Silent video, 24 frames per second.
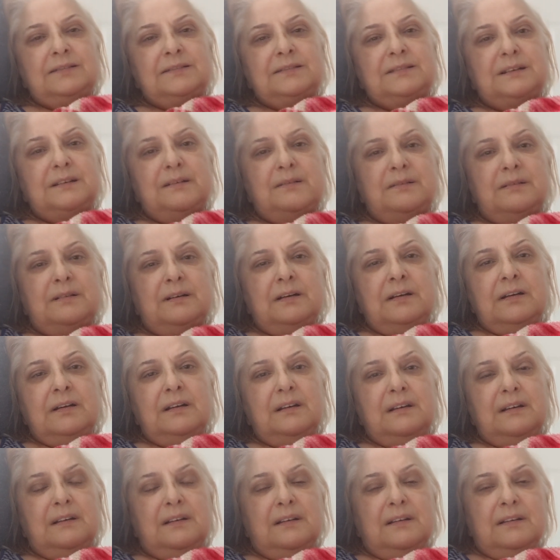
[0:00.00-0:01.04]
So
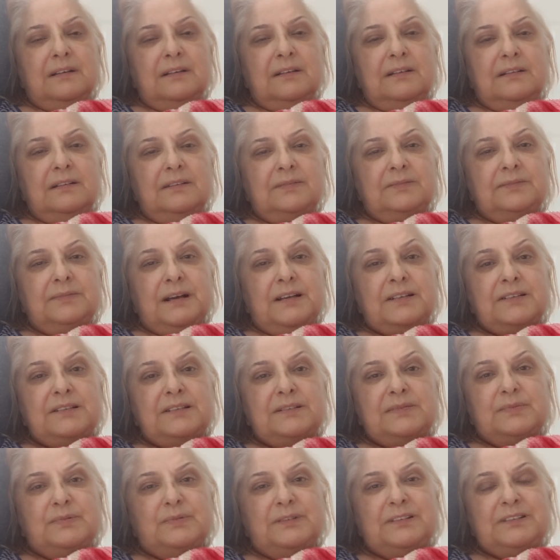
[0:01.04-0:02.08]
um, I
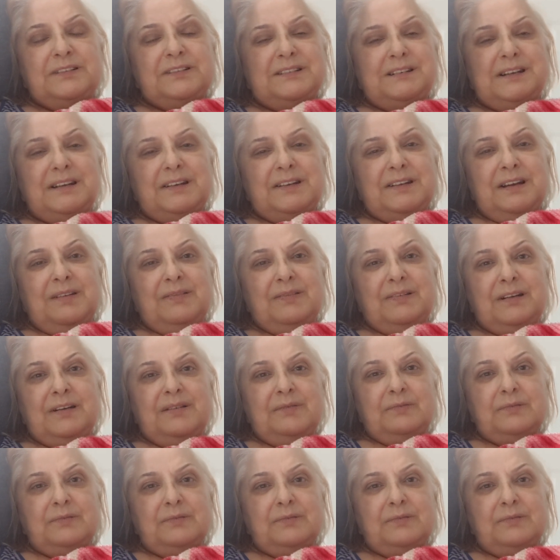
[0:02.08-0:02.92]
just wanted to let y'all know